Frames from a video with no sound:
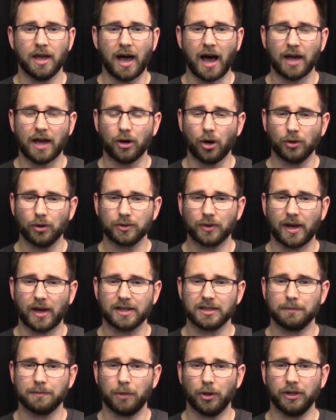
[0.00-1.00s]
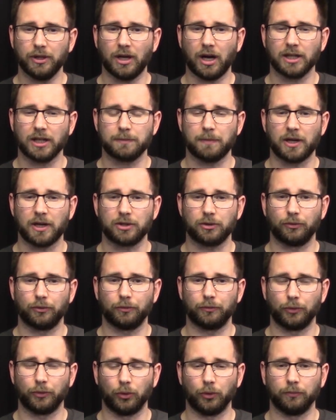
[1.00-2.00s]
and also has the Bodyguard special
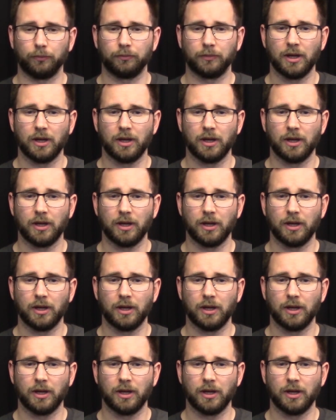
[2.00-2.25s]
rule,